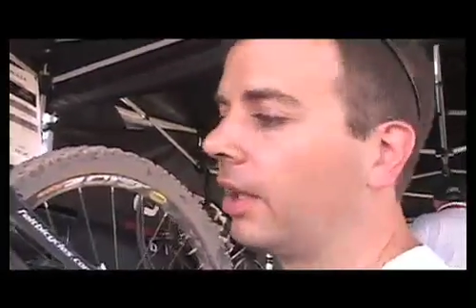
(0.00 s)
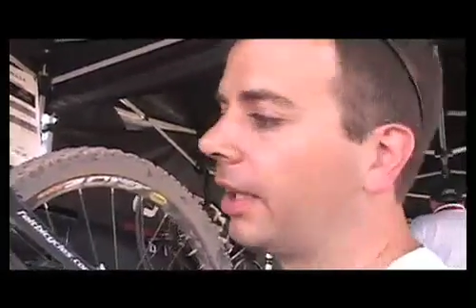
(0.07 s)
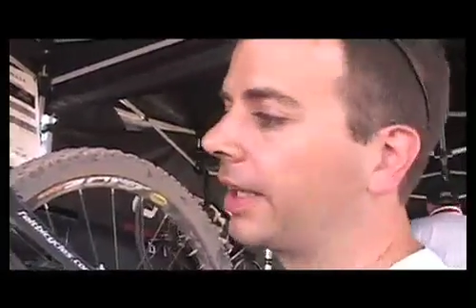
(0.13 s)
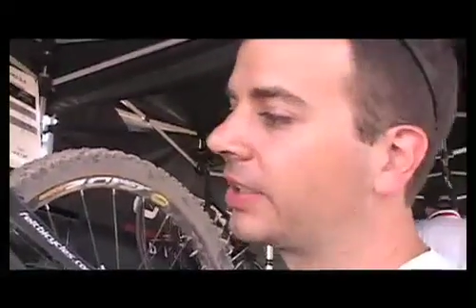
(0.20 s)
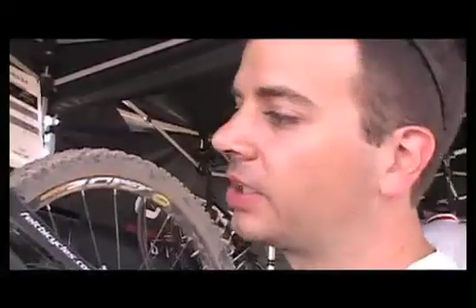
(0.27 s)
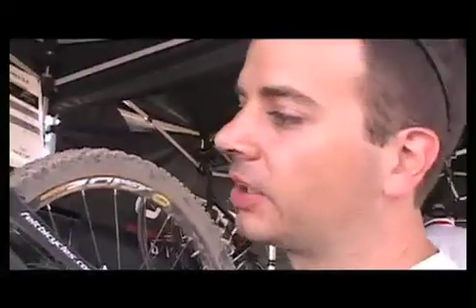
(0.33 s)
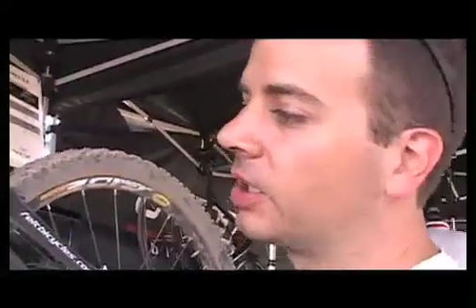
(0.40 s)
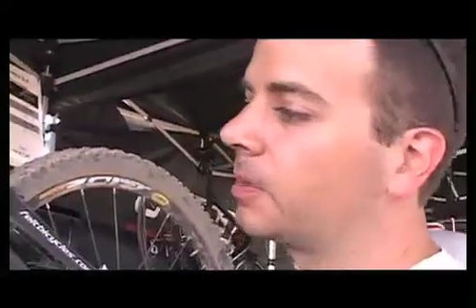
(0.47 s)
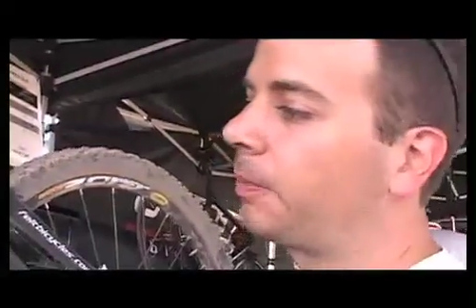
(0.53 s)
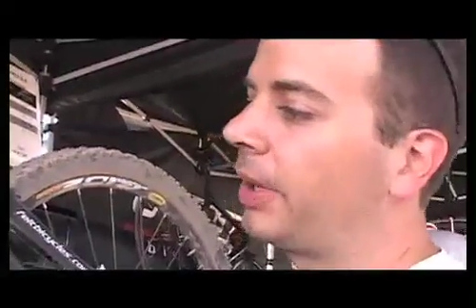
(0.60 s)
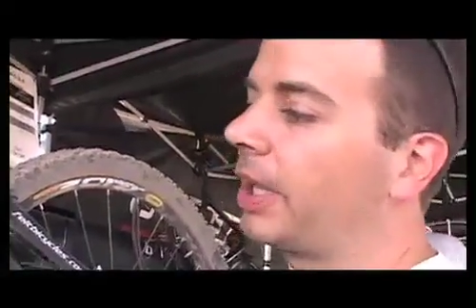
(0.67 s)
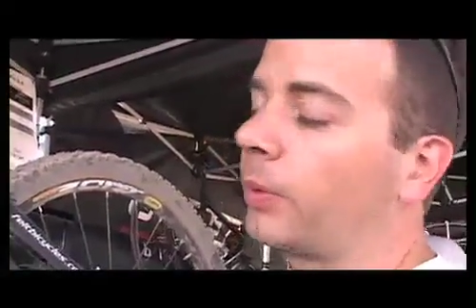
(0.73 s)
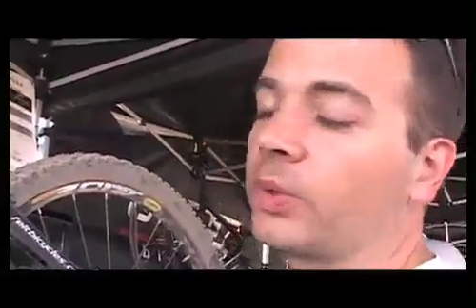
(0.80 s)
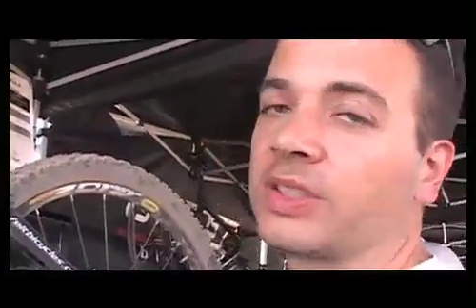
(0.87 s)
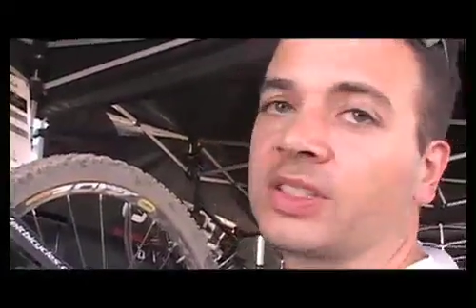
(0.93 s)
Like I said, this
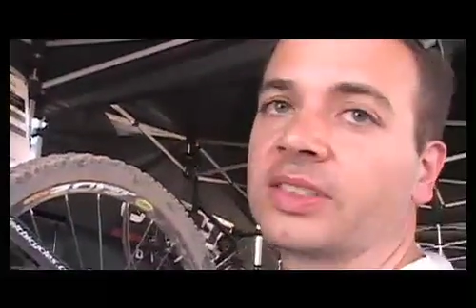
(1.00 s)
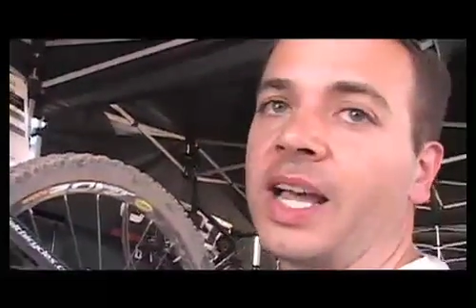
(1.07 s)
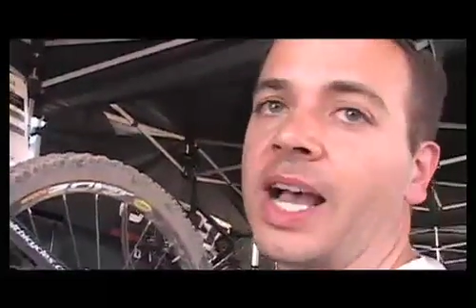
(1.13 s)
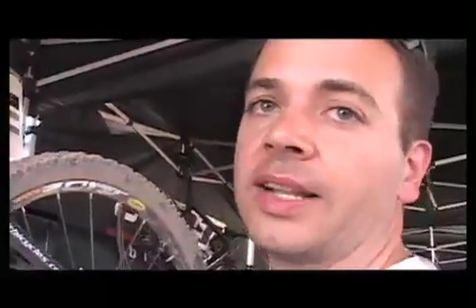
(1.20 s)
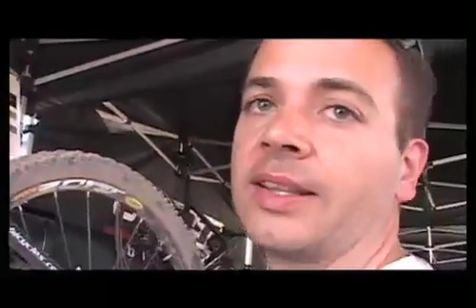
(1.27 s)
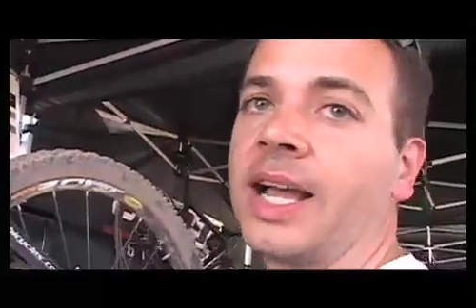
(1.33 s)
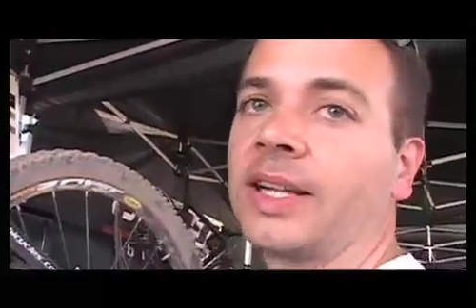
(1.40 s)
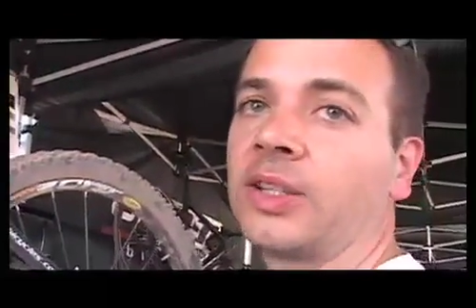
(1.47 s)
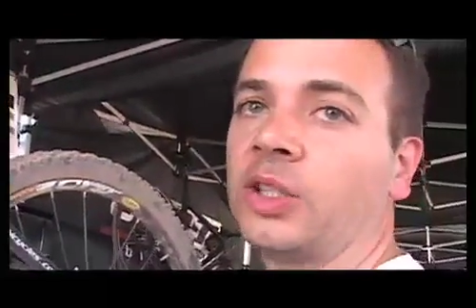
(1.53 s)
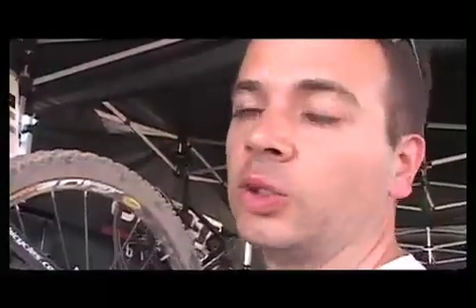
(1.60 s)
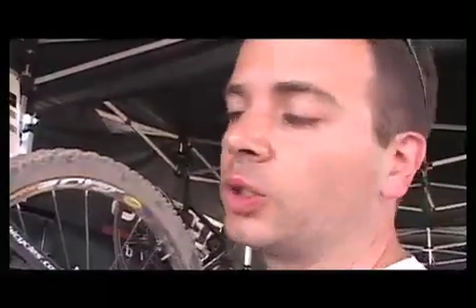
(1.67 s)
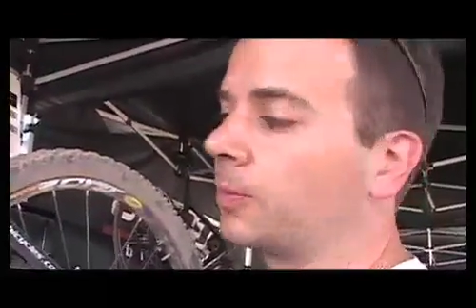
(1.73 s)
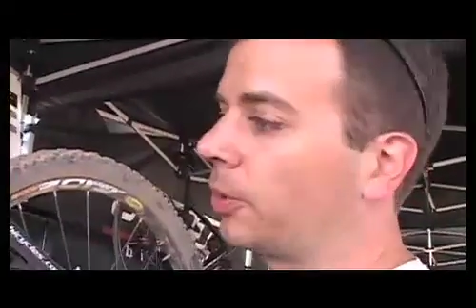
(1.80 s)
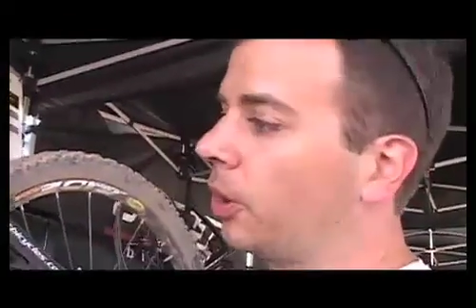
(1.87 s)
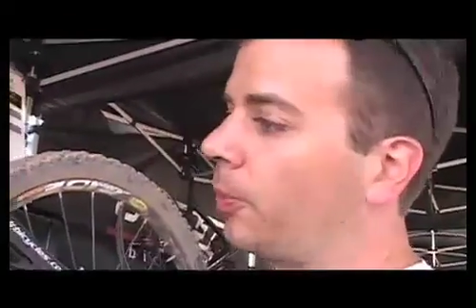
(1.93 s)
bike was designed not to
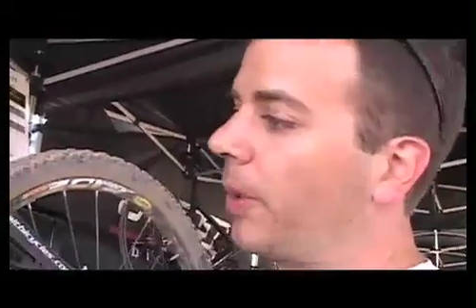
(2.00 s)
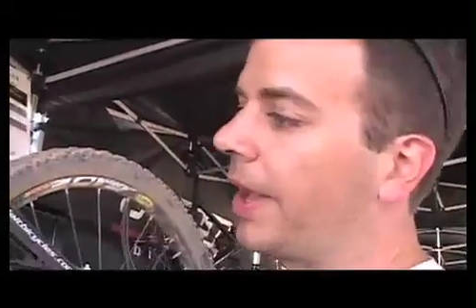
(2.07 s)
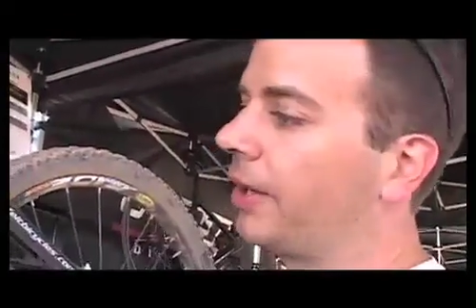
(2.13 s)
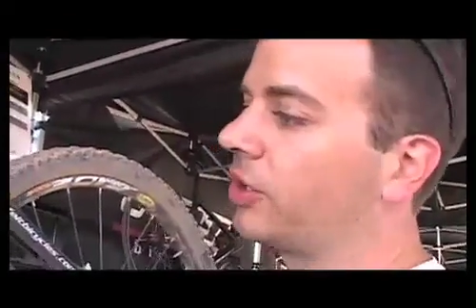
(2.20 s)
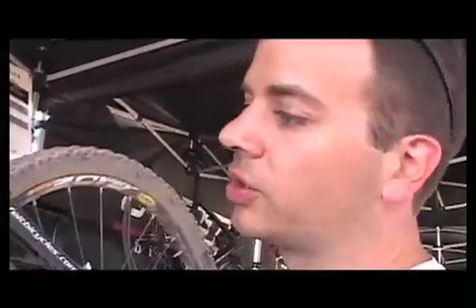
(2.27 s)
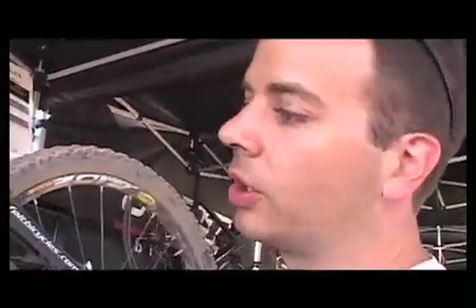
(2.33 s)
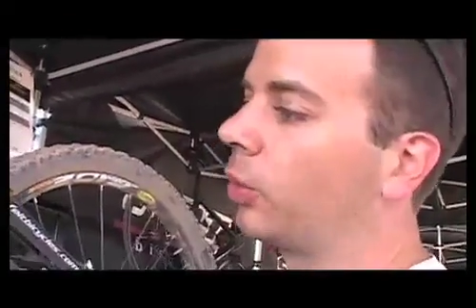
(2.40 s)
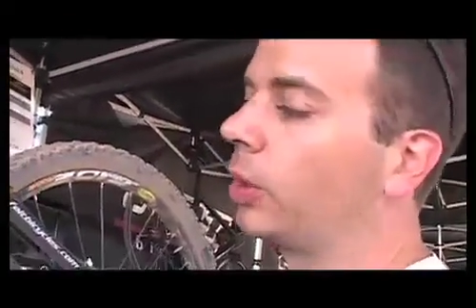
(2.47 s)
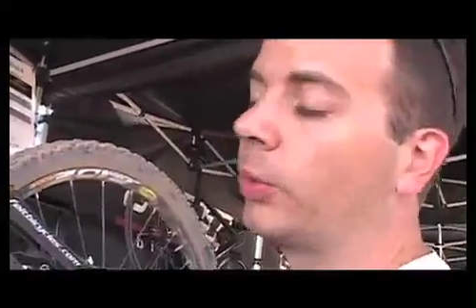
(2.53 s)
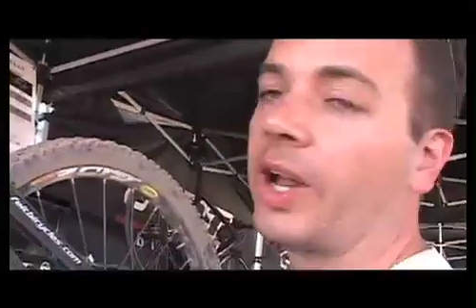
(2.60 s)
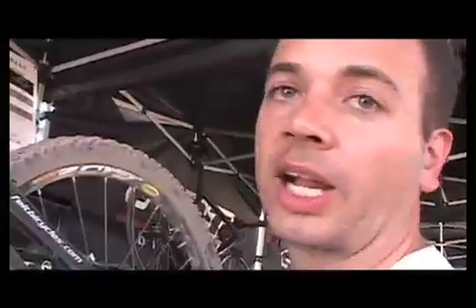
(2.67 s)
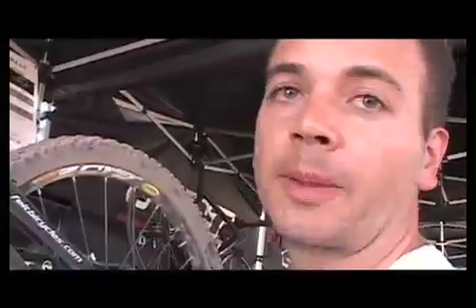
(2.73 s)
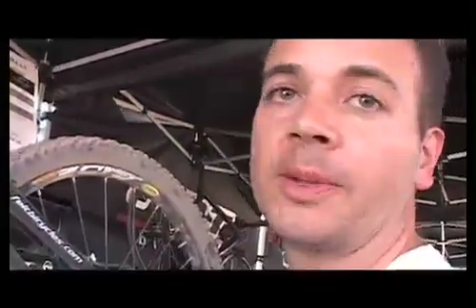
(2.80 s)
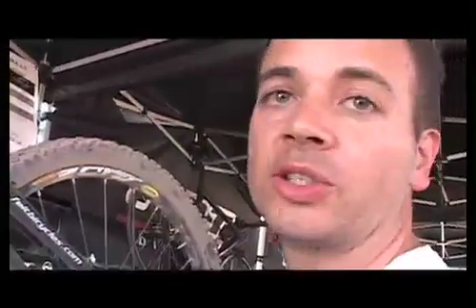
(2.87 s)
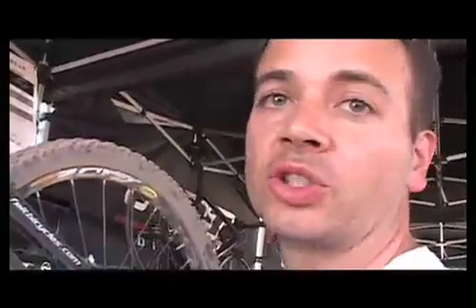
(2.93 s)
use pro pedal, so we
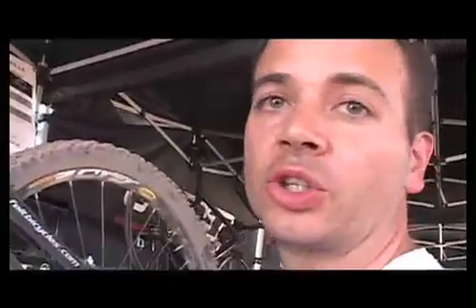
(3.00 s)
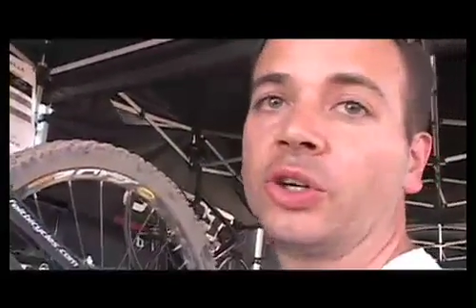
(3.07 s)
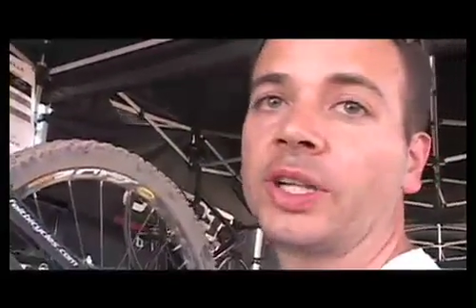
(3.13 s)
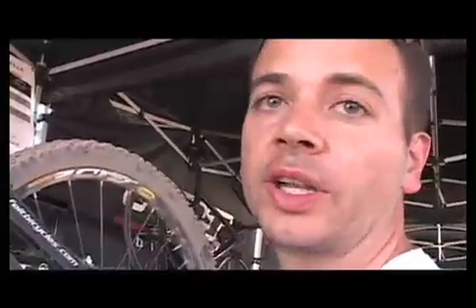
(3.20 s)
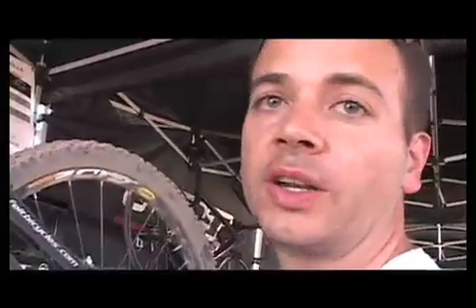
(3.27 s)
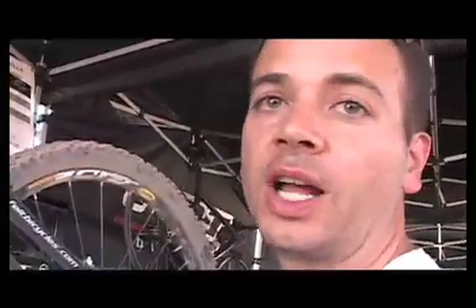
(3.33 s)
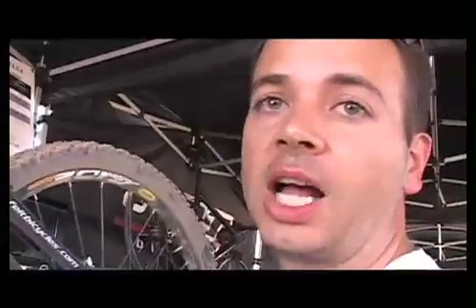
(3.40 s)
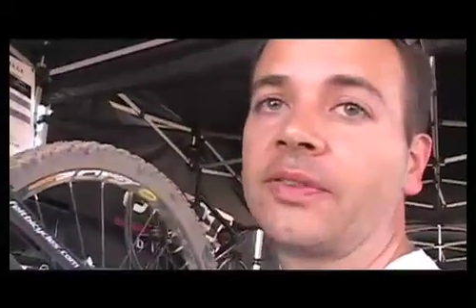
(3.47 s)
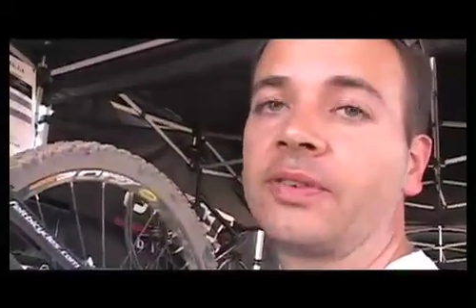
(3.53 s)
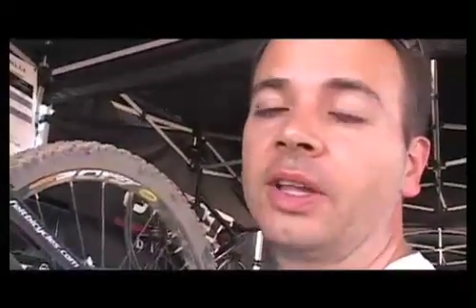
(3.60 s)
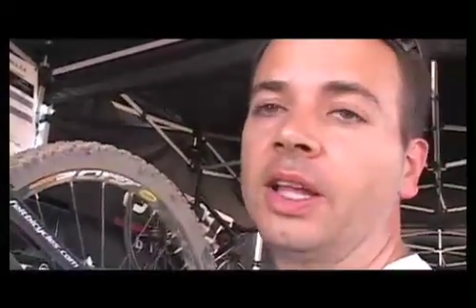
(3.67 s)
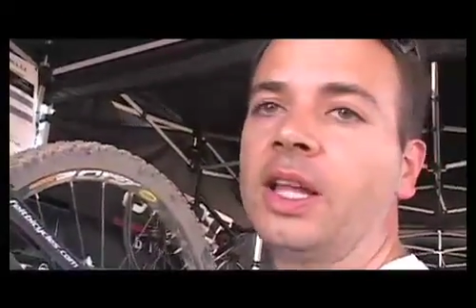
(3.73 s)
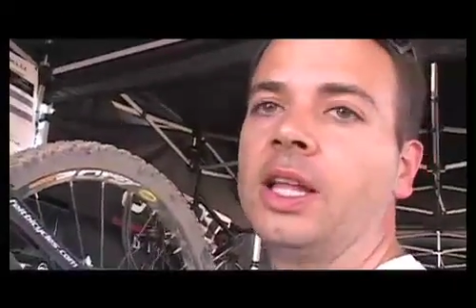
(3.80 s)
recommend turning it off.